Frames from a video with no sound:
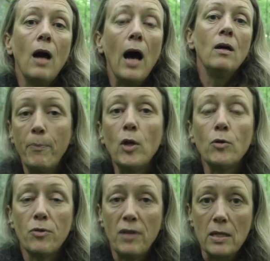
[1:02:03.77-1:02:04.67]

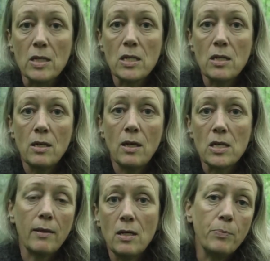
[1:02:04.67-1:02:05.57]
upload things
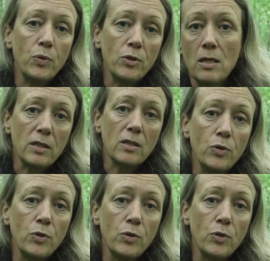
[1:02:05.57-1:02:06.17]
and then put it